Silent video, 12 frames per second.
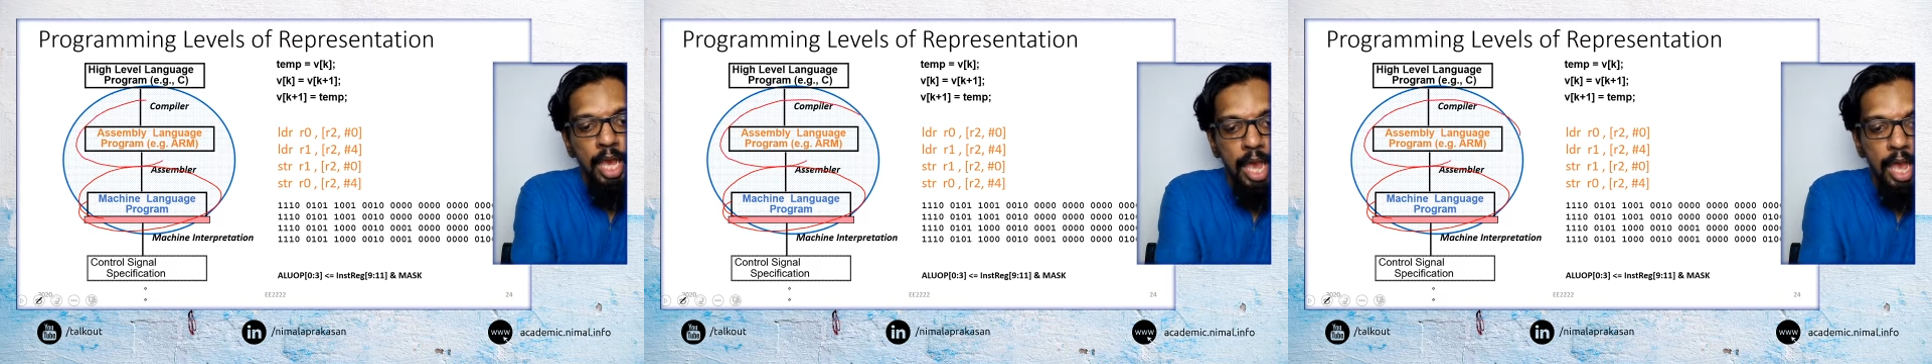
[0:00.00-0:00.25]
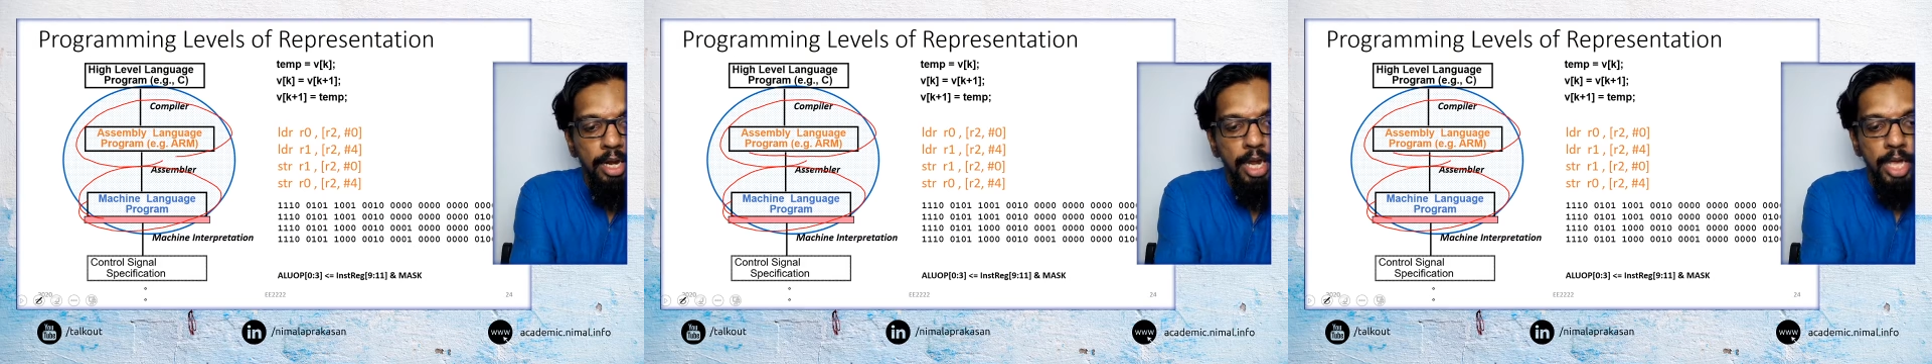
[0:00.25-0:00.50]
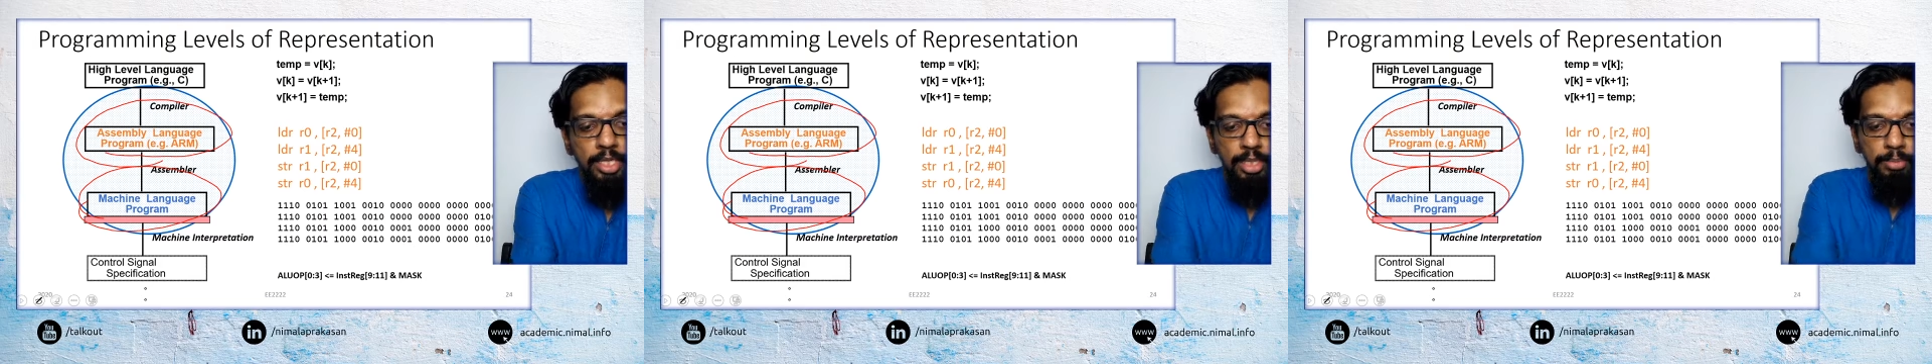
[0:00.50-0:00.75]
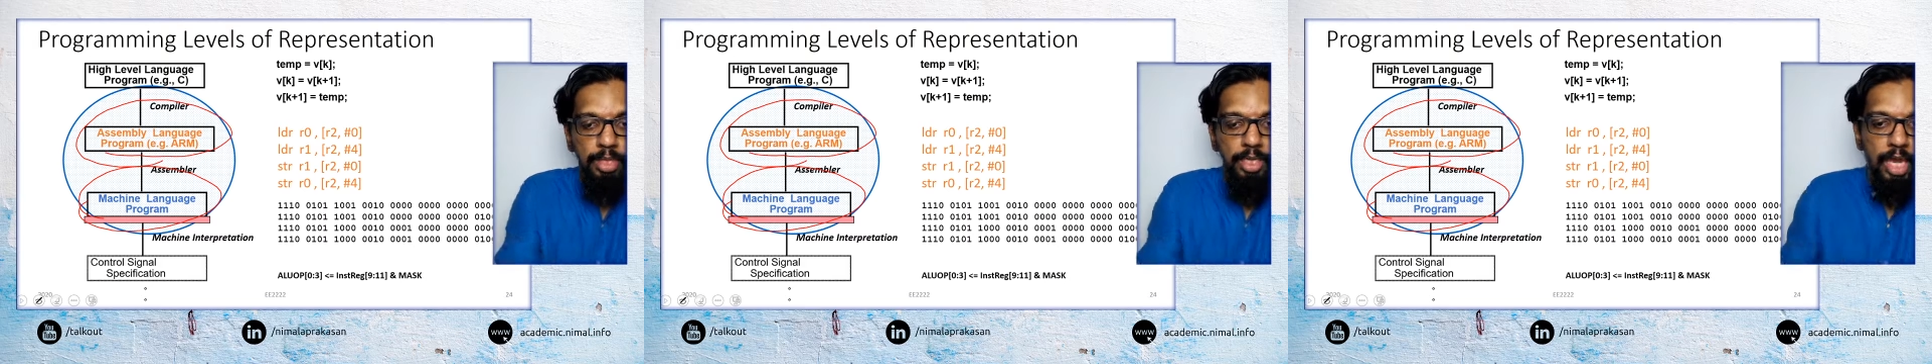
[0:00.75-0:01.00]
and
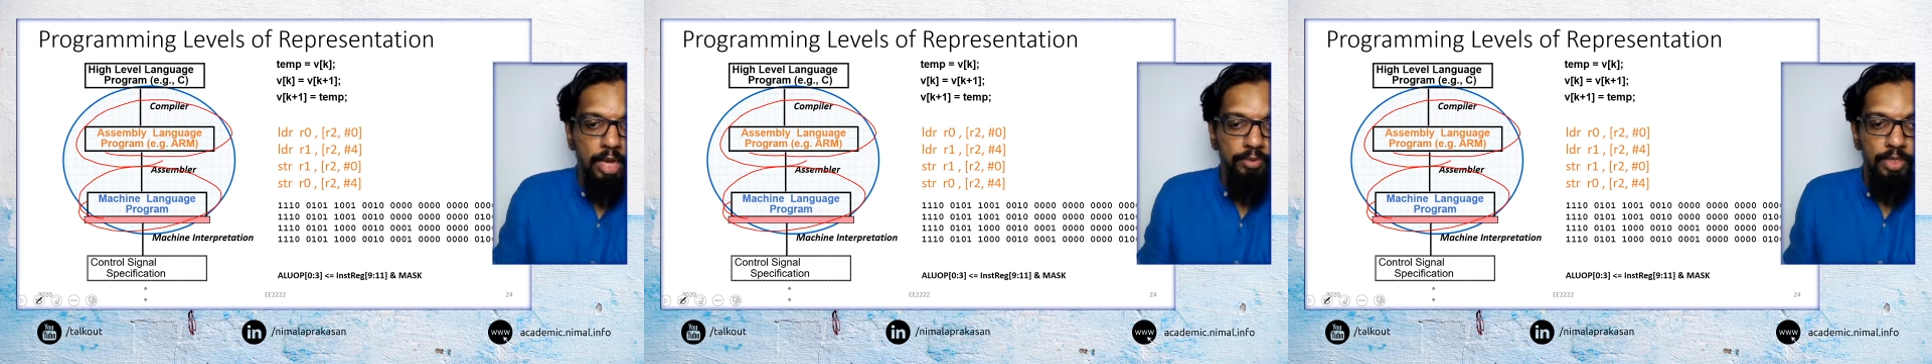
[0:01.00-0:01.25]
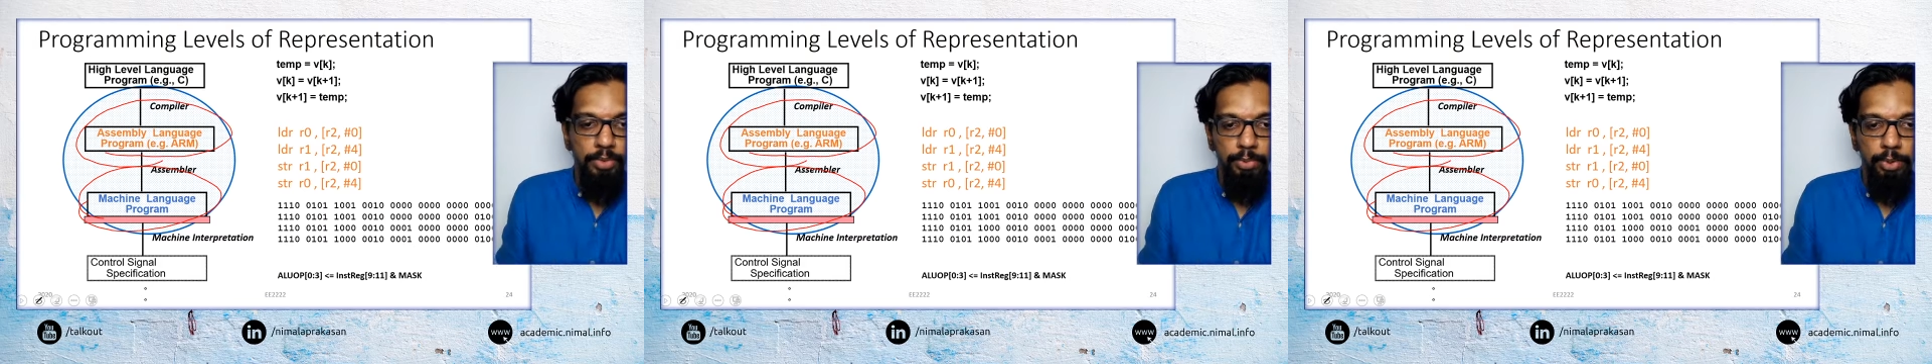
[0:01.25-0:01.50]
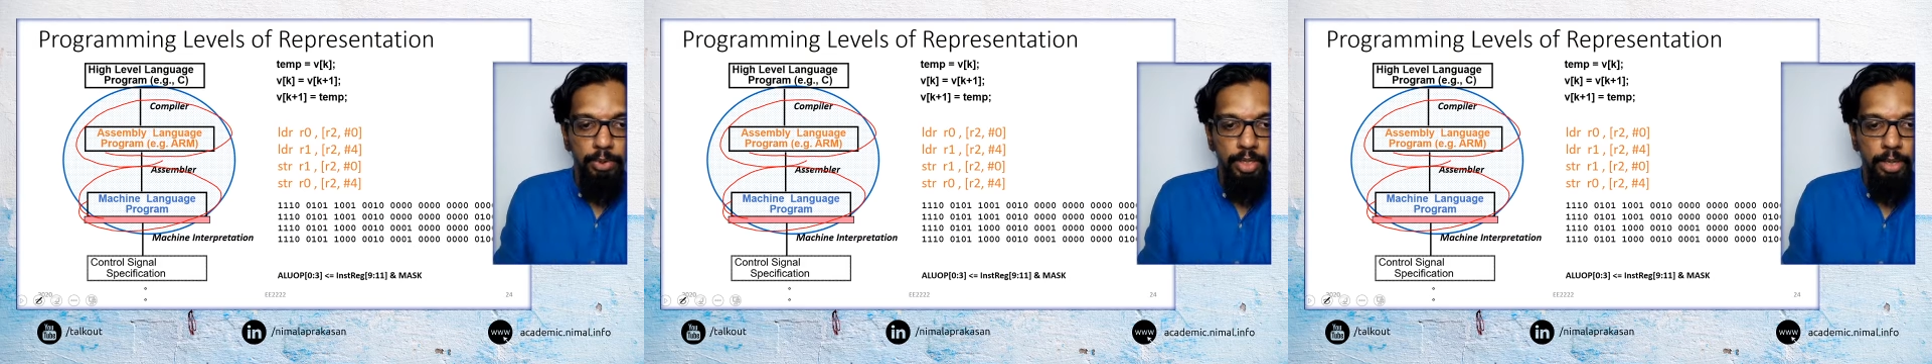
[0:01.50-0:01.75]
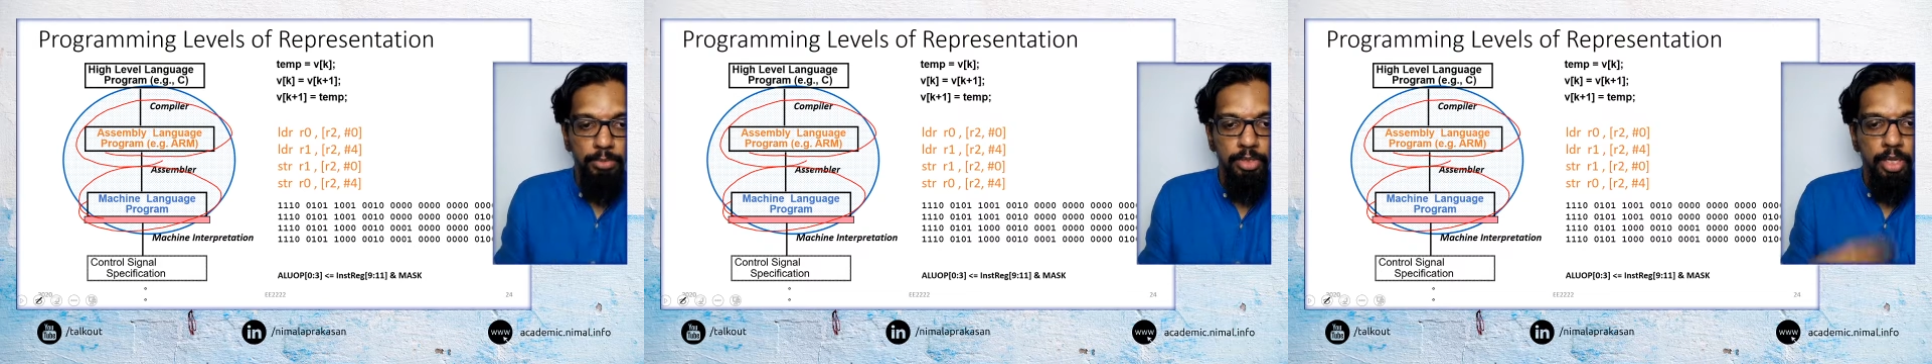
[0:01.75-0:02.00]
assembly language
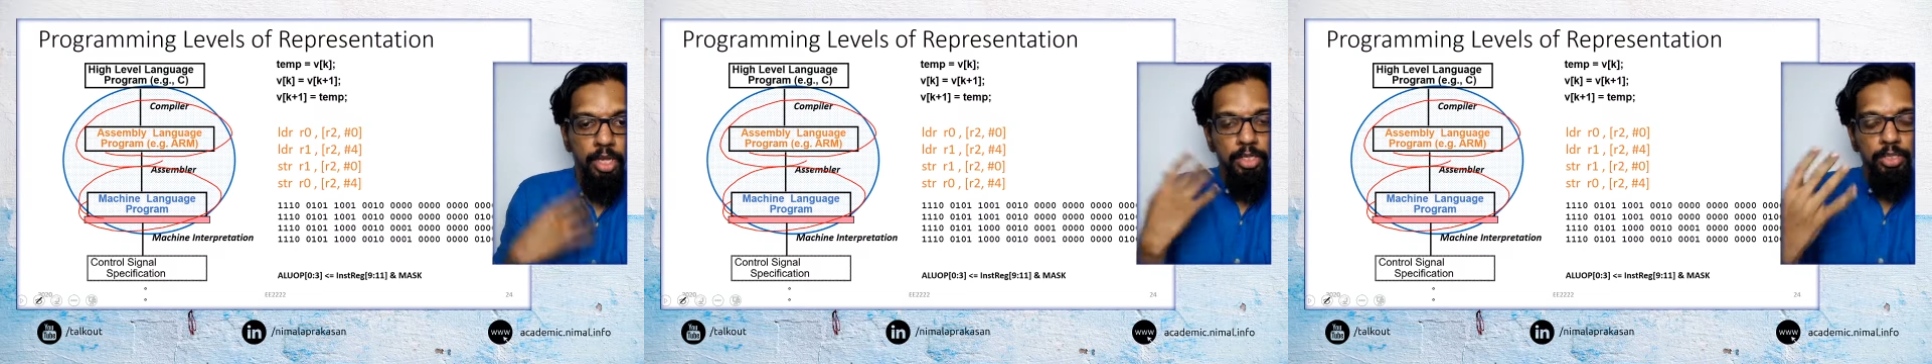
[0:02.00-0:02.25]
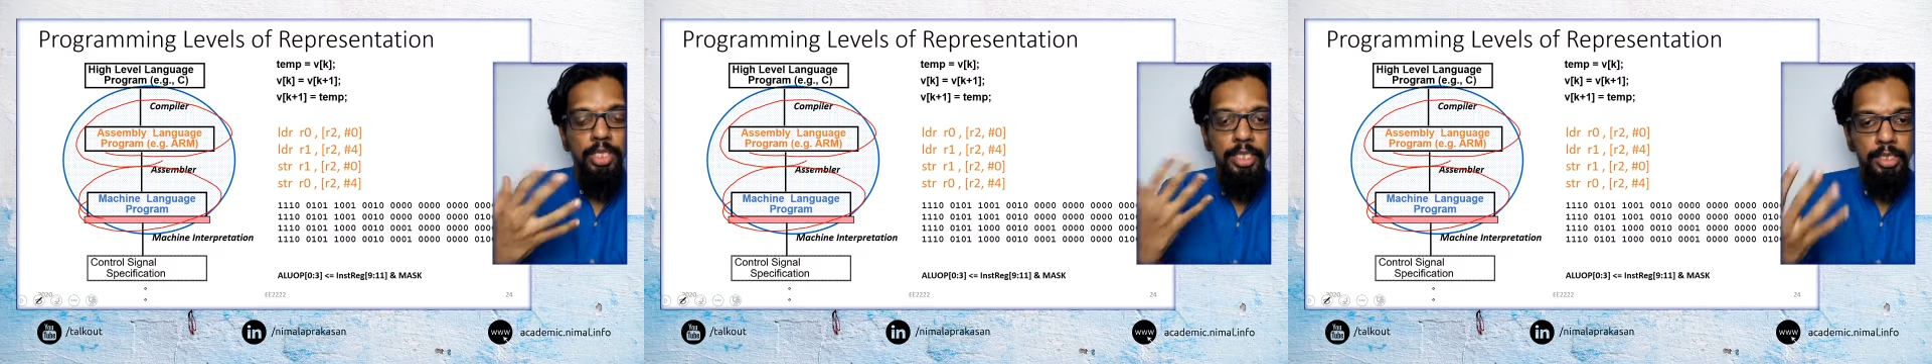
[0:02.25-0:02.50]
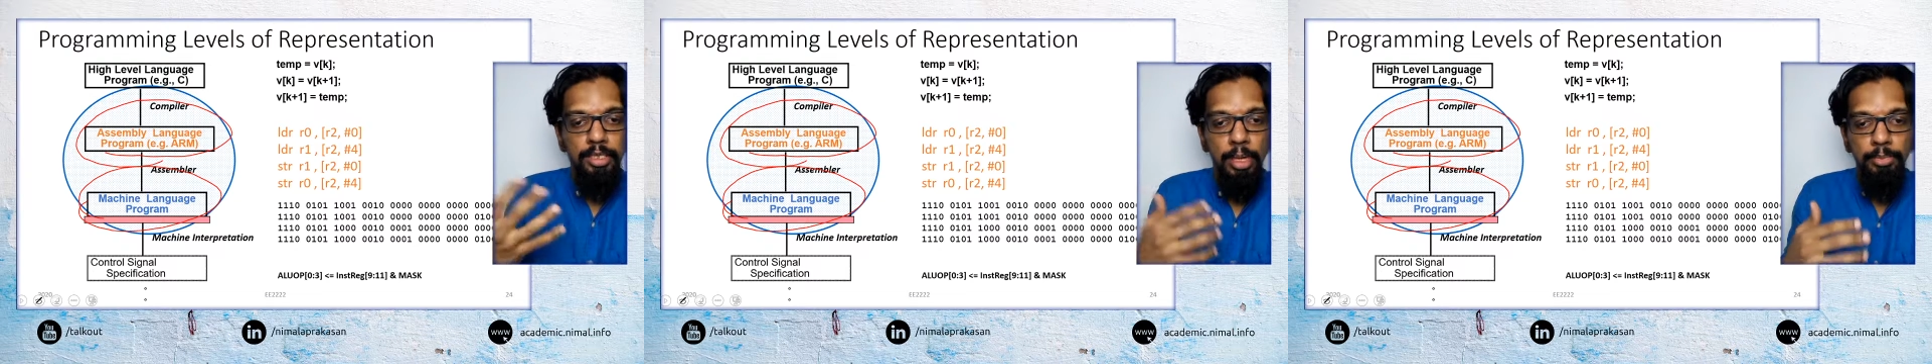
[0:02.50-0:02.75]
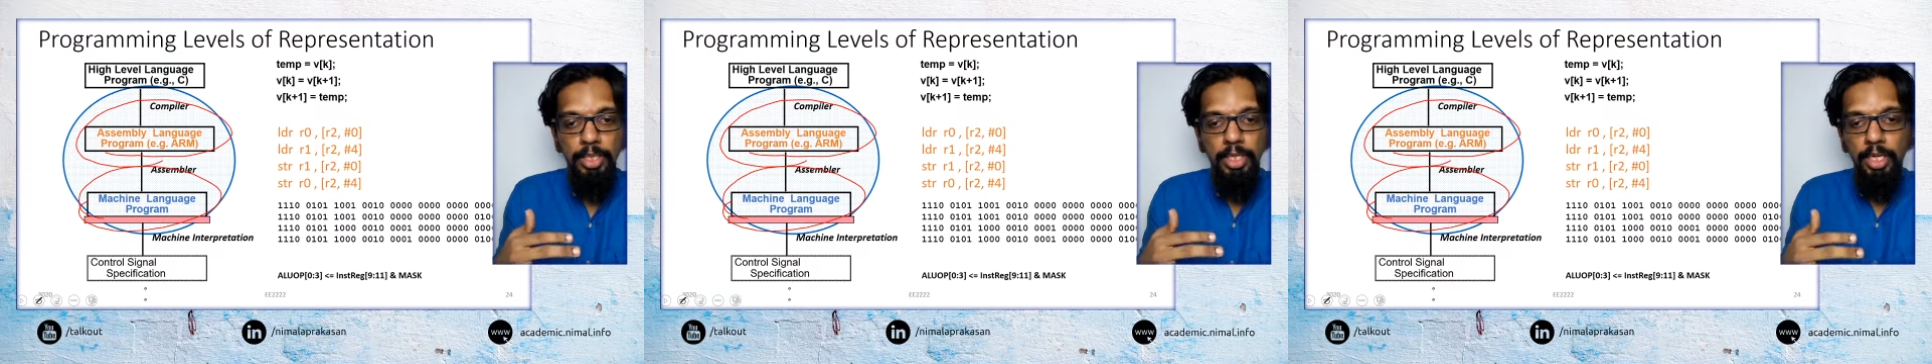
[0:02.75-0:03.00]
programs. So this is
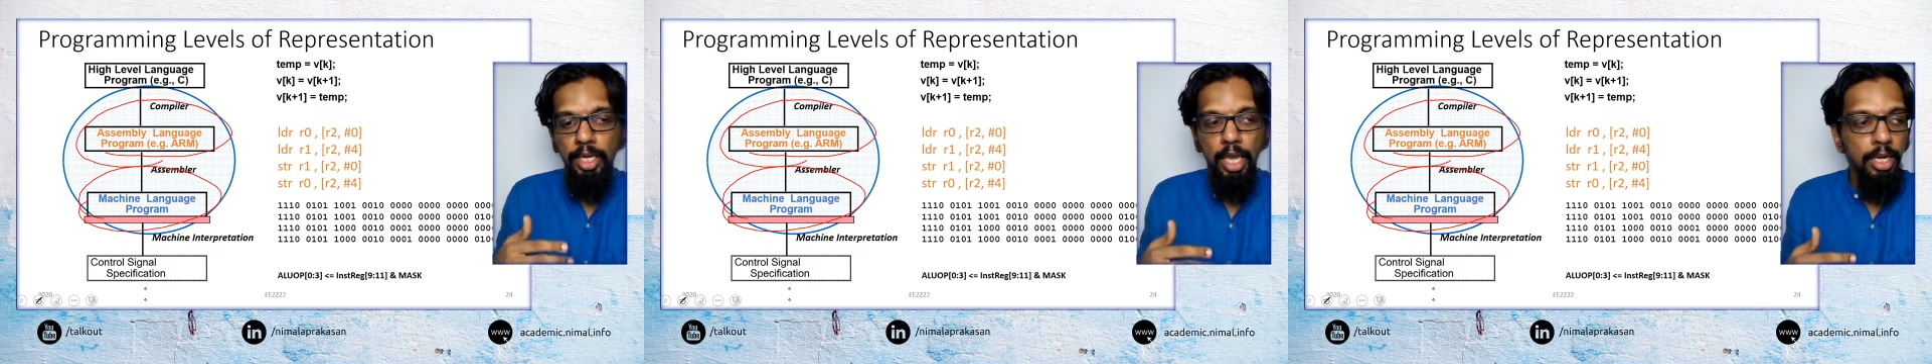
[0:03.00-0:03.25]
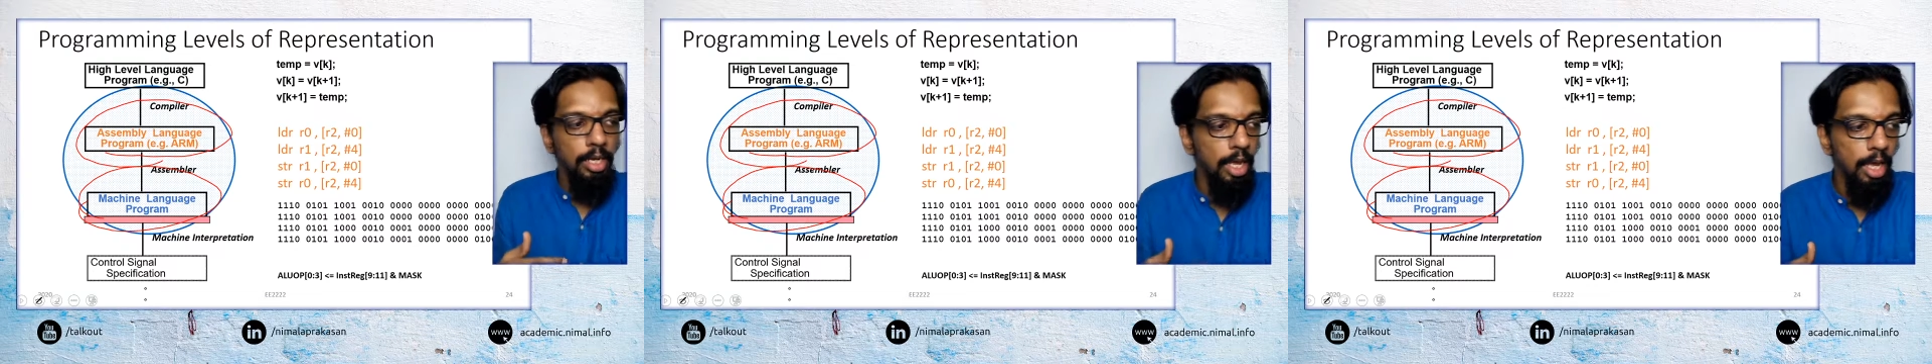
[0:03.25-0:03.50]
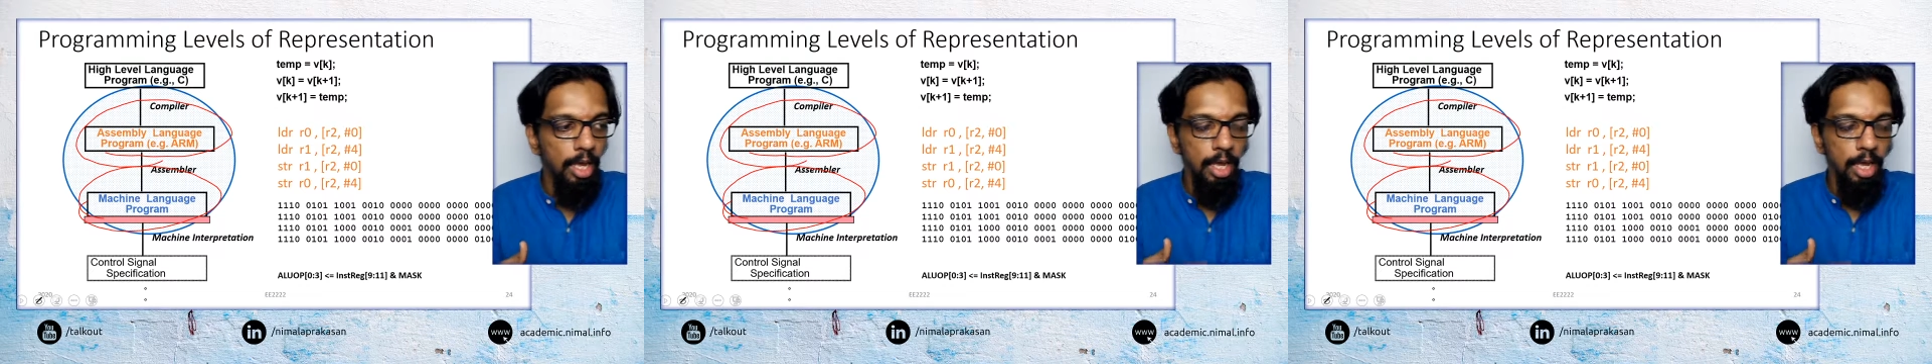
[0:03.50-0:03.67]
something, again,